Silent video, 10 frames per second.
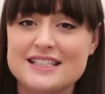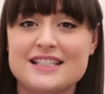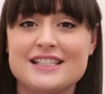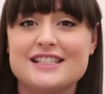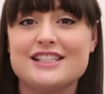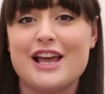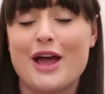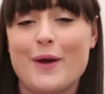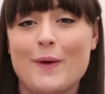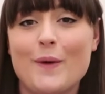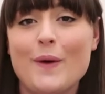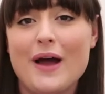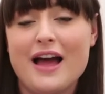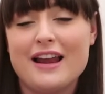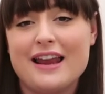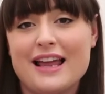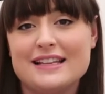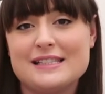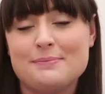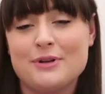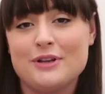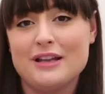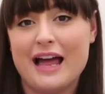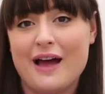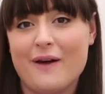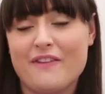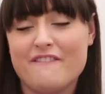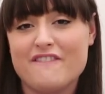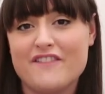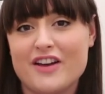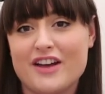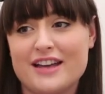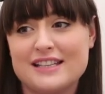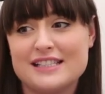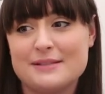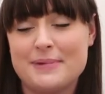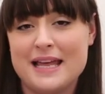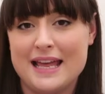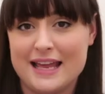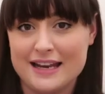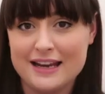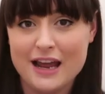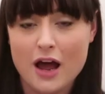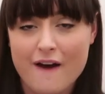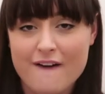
So let's pull out the first pin.